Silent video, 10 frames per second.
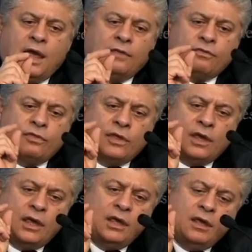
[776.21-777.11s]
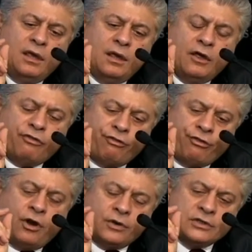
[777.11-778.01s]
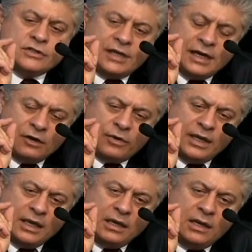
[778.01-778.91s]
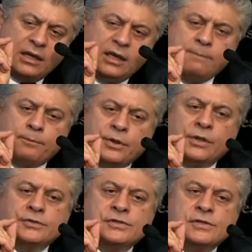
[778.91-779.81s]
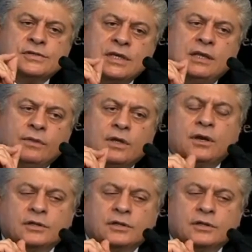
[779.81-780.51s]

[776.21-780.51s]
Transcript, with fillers: at the authoritarian impulses in the